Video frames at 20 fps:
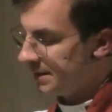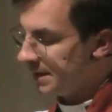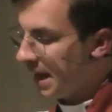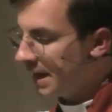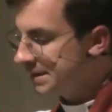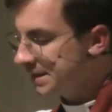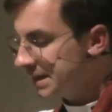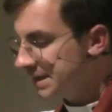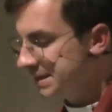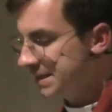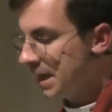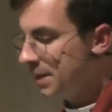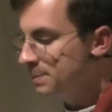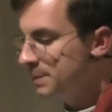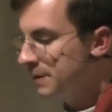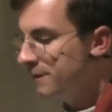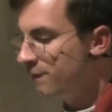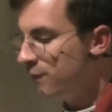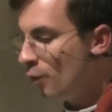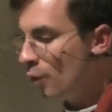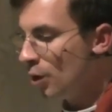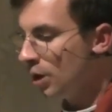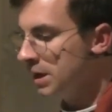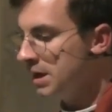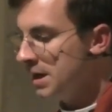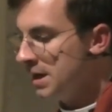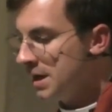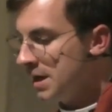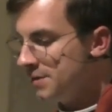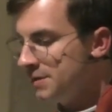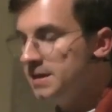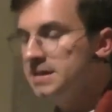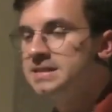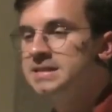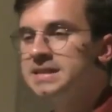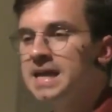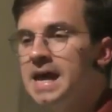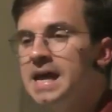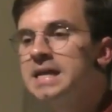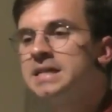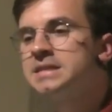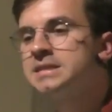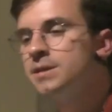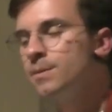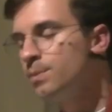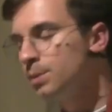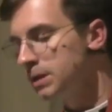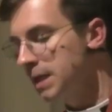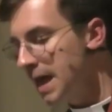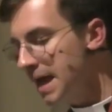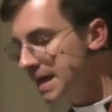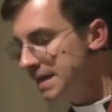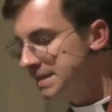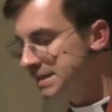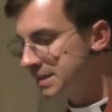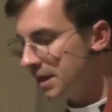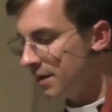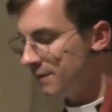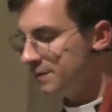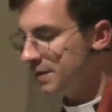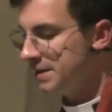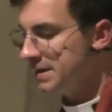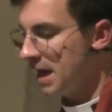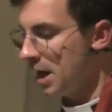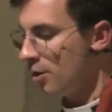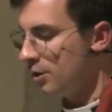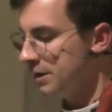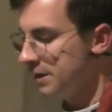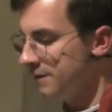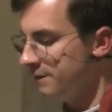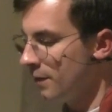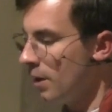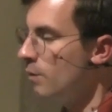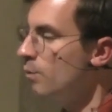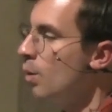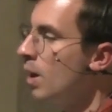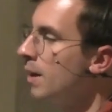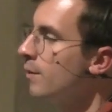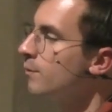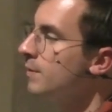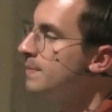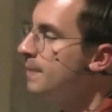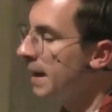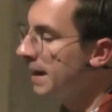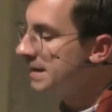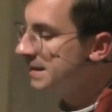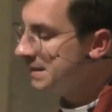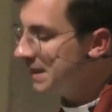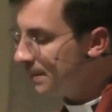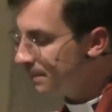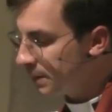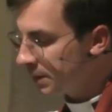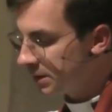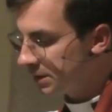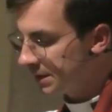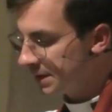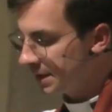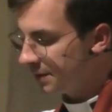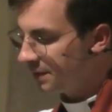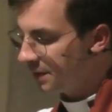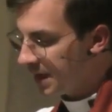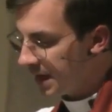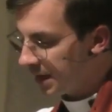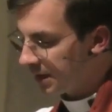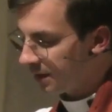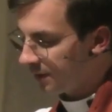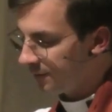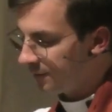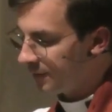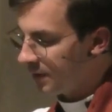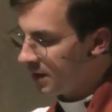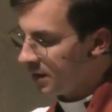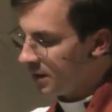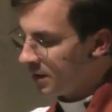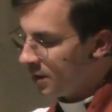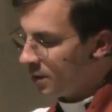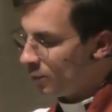And as I said before, this takes the place of the narrative of what we might typically think of